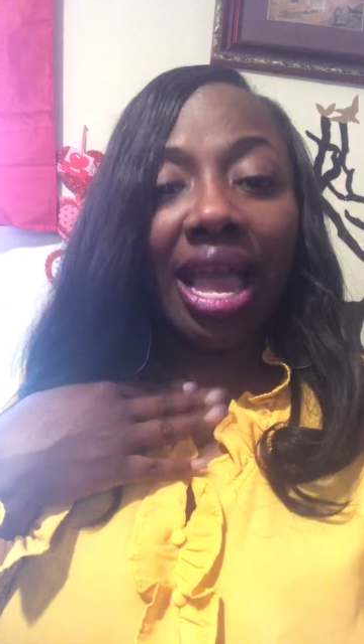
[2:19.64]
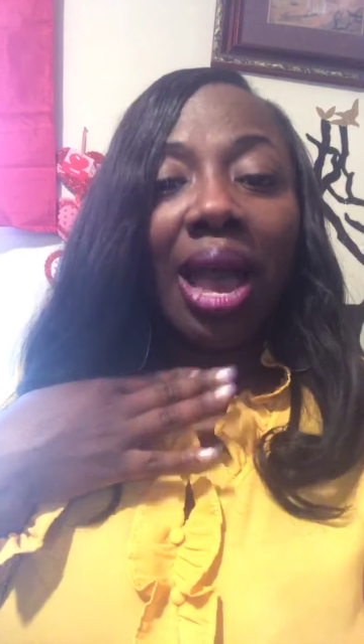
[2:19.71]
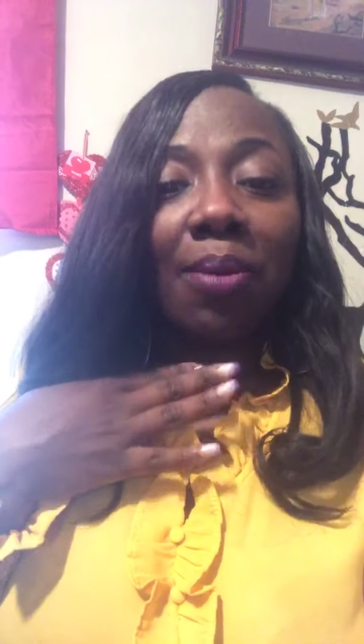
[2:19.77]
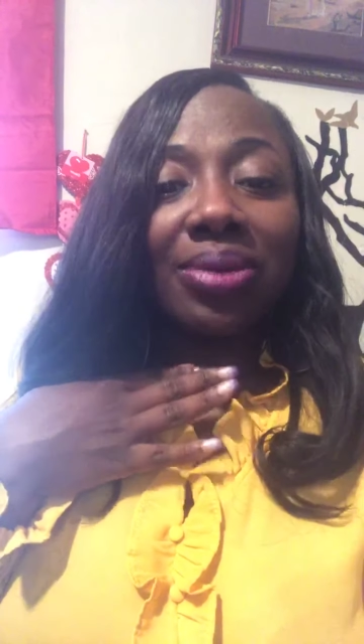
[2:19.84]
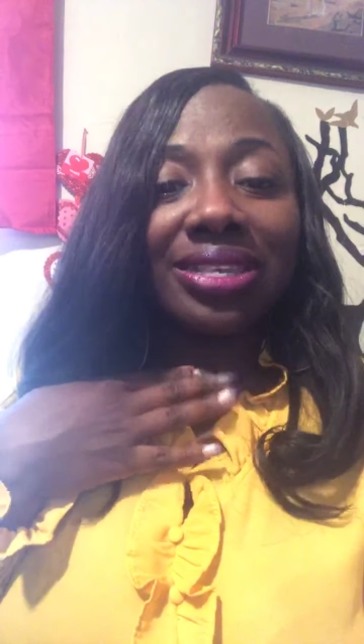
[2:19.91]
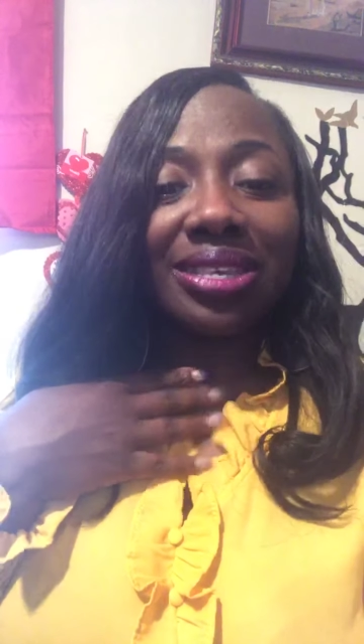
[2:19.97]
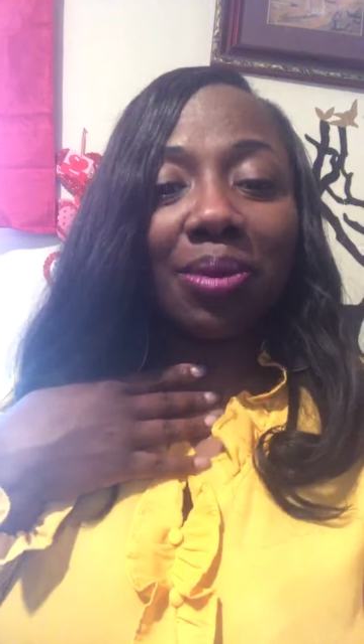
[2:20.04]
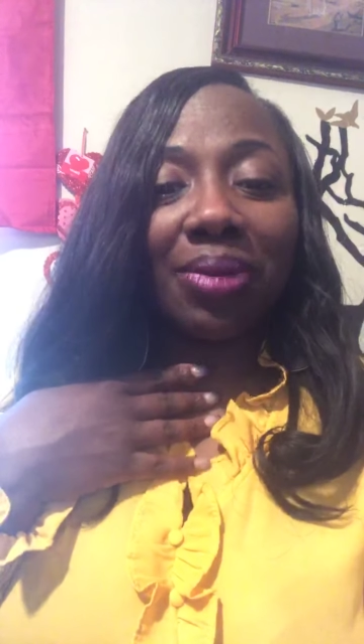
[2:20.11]

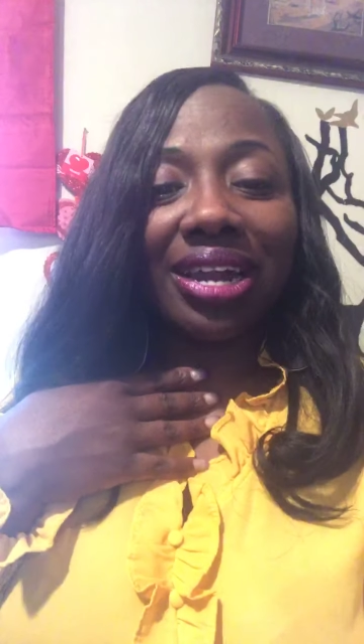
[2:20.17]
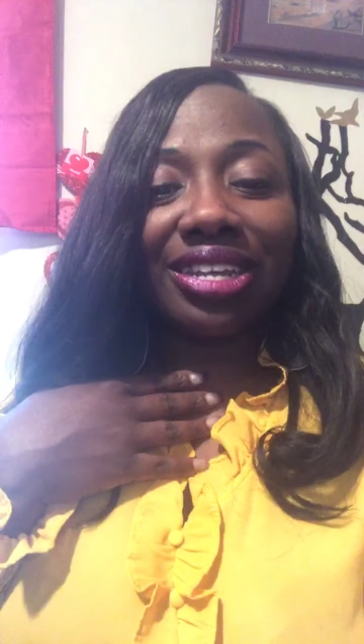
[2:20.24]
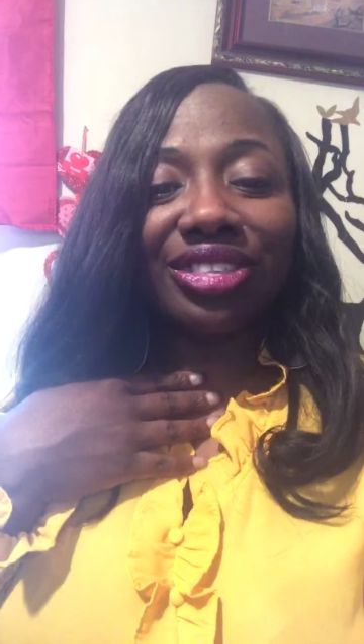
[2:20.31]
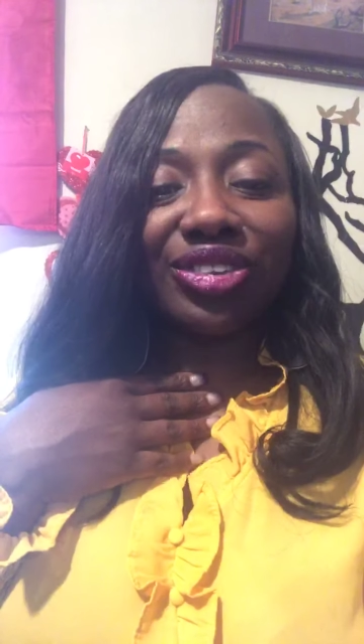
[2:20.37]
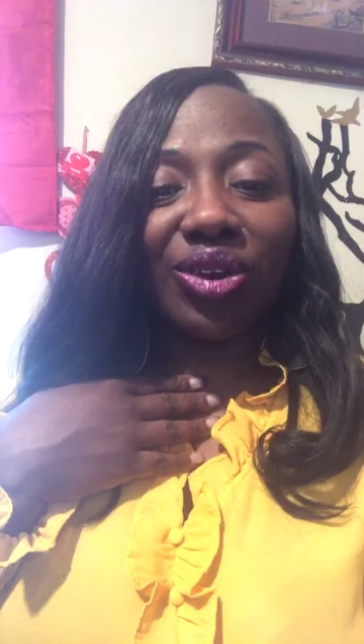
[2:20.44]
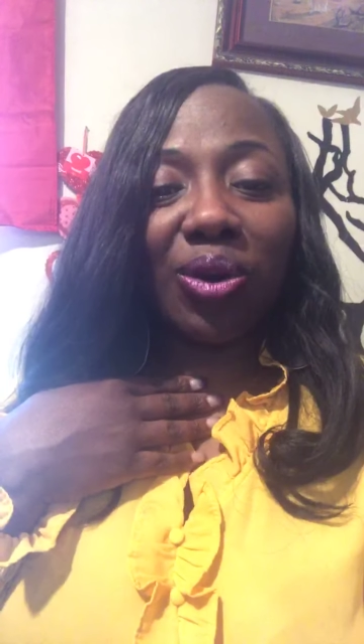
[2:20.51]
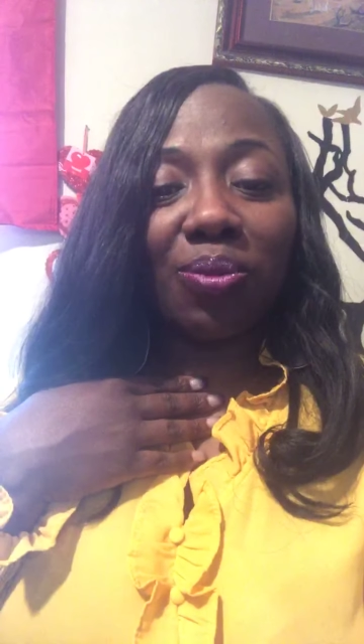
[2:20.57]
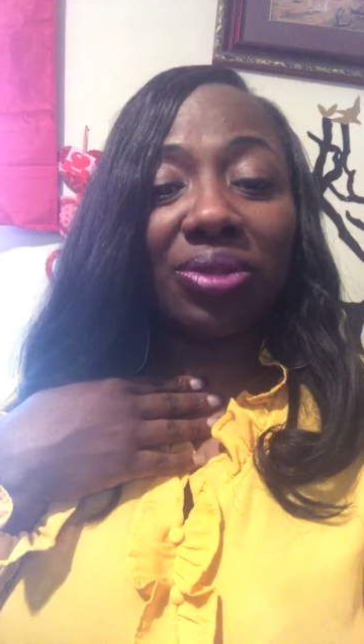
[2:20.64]
But somebody
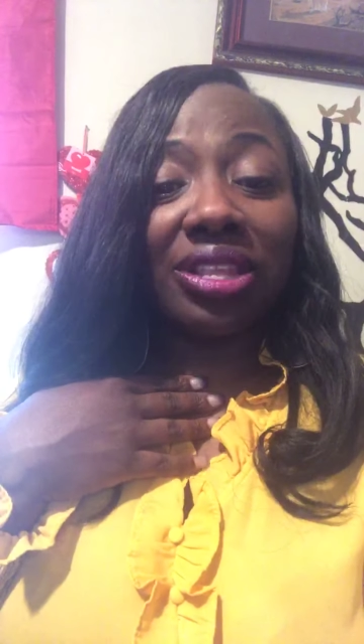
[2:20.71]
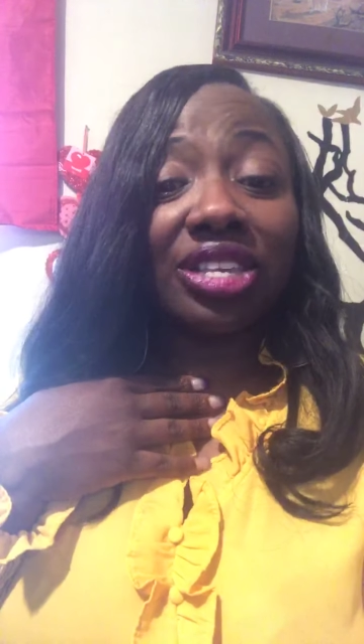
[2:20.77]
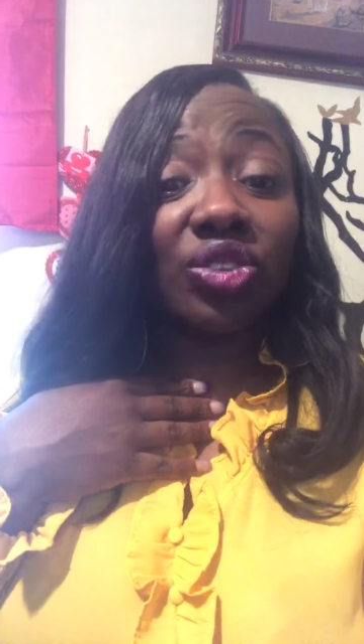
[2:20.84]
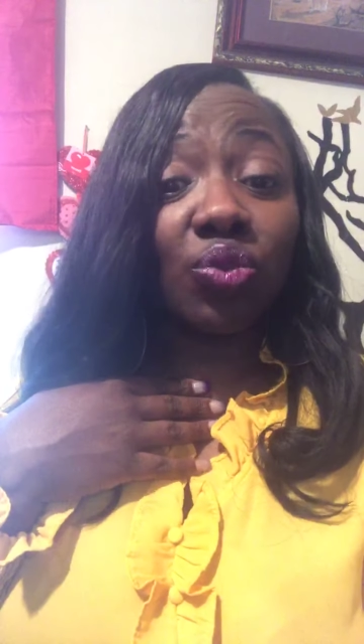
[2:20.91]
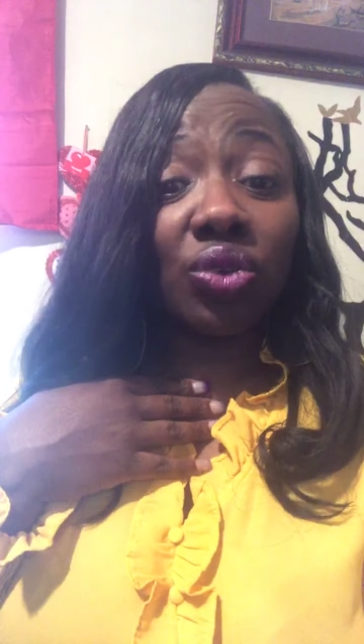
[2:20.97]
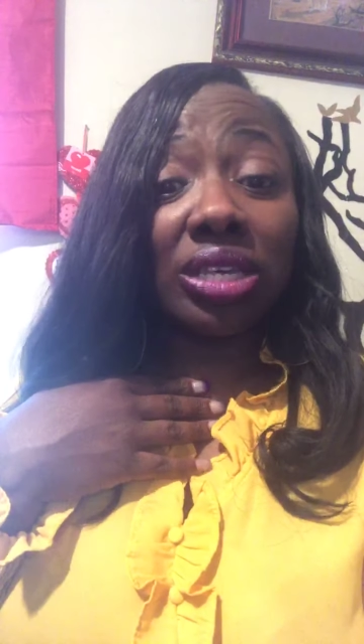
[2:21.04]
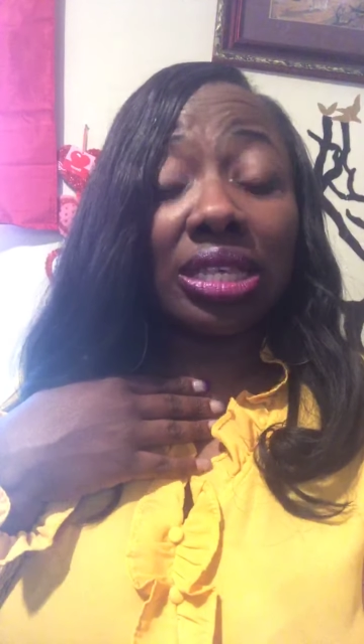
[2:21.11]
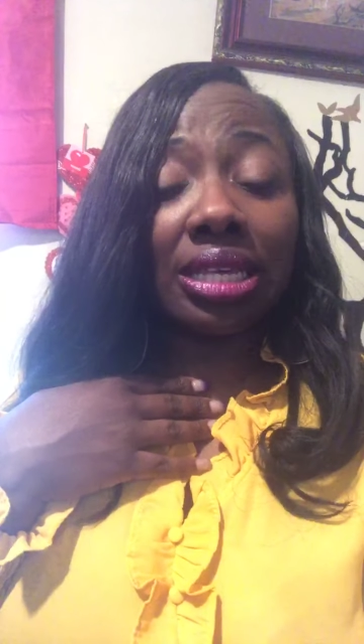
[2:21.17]
told me this
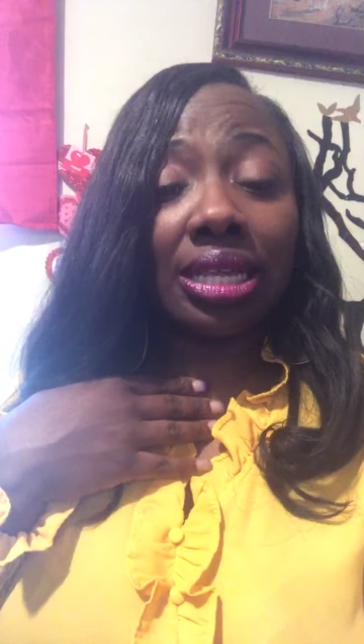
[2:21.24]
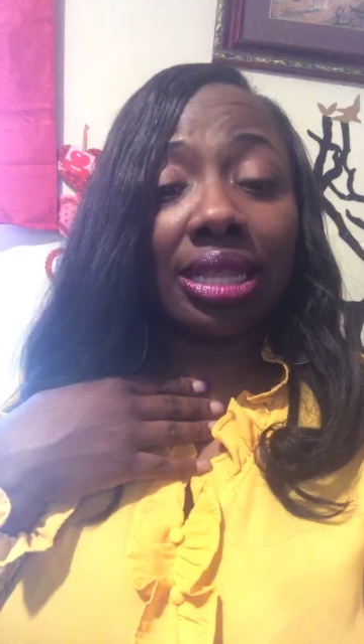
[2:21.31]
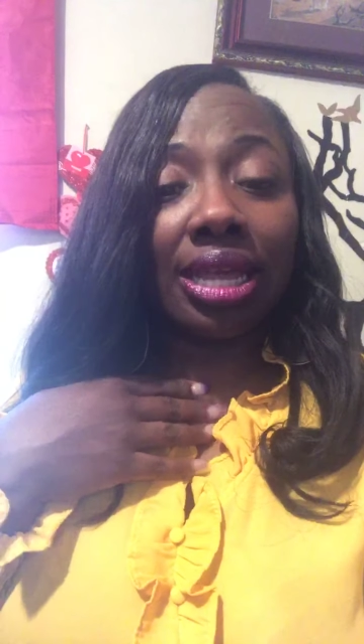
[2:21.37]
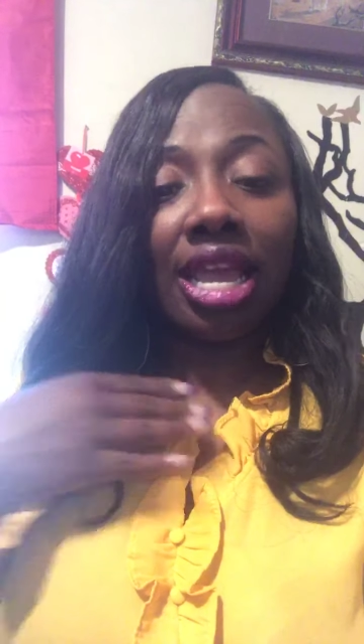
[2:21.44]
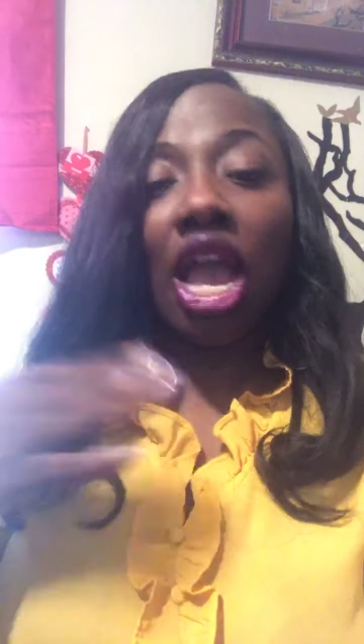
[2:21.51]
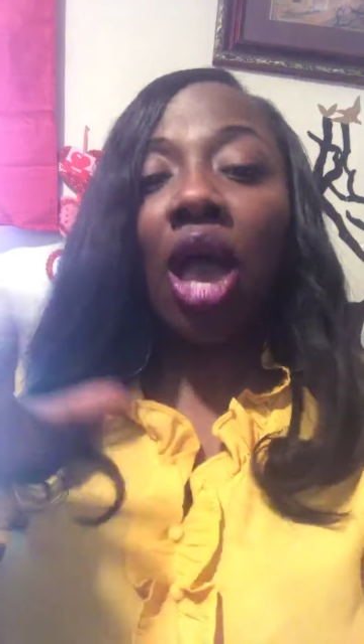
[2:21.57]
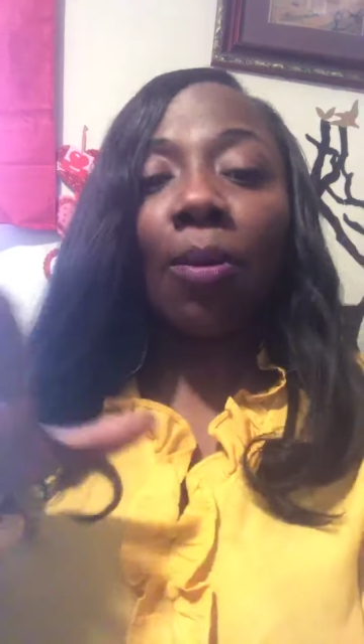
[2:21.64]
recently.